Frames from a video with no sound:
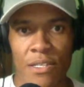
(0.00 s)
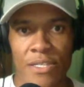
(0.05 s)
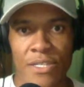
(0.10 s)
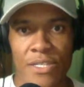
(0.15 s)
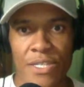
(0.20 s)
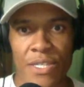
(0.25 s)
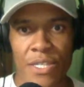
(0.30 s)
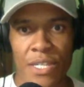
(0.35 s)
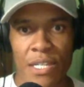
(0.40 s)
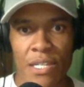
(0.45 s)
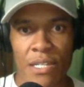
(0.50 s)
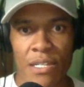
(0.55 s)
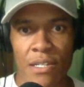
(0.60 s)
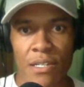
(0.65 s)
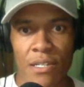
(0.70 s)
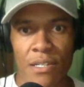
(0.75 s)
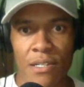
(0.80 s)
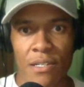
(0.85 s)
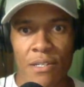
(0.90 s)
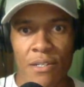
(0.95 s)
think
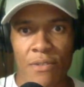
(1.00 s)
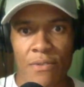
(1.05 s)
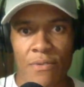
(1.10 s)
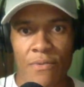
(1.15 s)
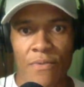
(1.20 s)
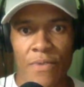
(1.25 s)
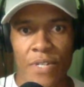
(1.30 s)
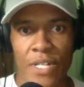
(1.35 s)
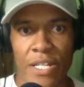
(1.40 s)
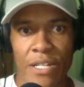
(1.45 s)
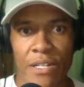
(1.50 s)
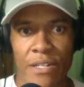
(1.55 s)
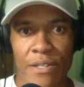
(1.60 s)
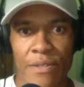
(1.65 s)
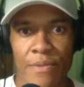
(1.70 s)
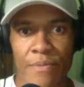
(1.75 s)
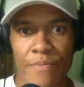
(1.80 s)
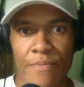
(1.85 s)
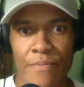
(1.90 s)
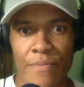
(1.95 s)
when
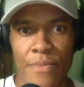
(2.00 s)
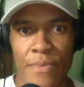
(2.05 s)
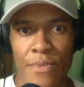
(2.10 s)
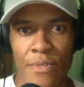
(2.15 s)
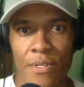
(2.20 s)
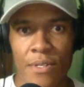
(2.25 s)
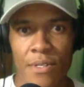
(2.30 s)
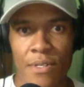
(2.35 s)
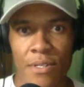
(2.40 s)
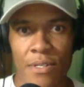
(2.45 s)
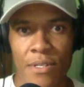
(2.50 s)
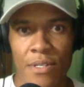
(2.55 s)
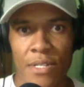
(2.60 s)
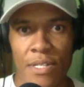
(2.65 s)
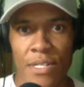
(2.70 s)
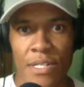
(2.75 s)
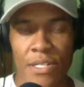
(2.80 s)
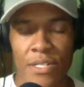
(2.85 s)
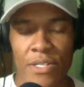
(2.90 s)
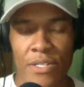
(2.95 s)
I'm
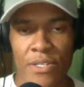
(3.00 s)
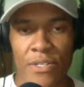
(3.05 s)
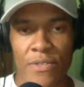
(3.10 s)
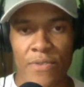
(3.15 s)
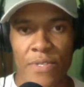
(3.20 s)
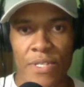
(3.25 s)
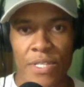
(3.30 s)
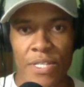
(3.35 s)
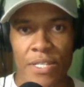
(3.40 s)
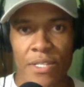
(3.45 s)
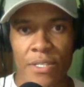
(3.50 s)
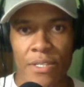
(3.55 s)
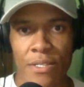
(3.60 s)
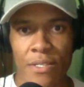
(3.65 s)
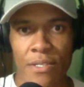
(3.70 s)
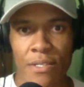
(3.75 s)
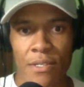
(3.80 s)
doing this